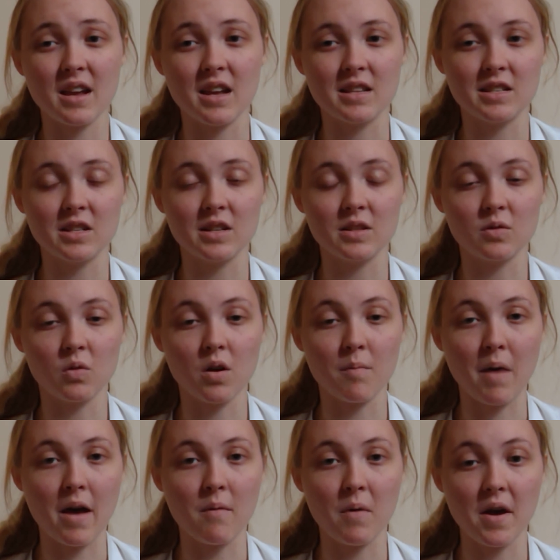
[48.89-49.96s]
It's just sort of
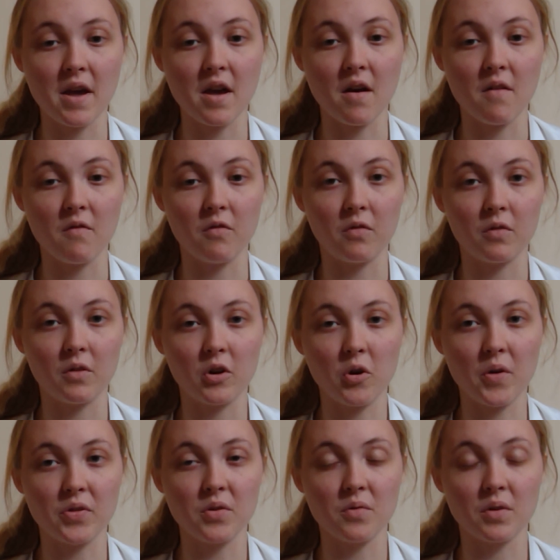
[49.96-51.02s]
my way of
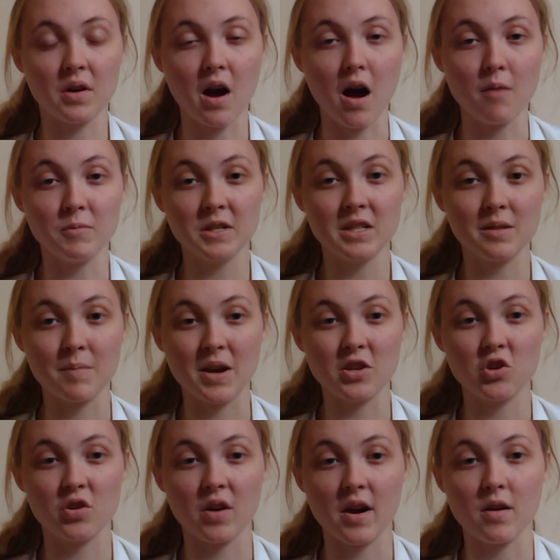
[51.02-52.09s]
going through the comments to make
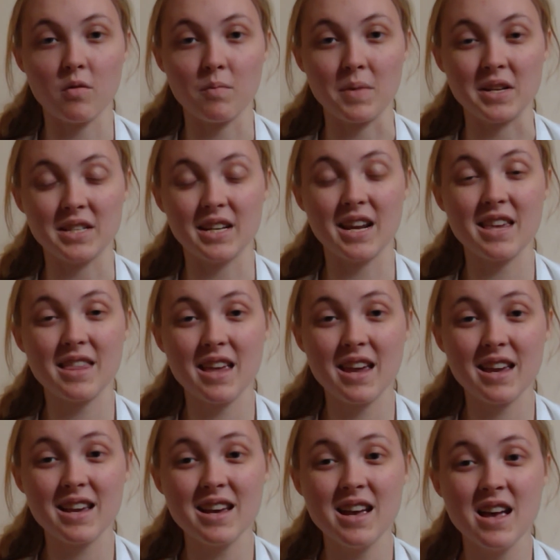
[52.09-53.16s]
sure I don't miss
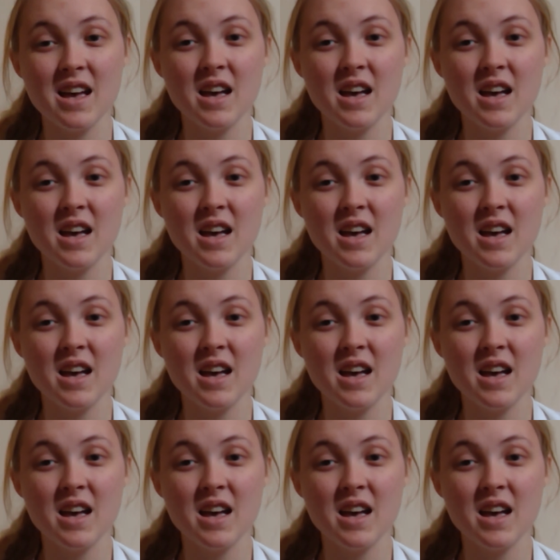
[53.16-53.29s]
anything.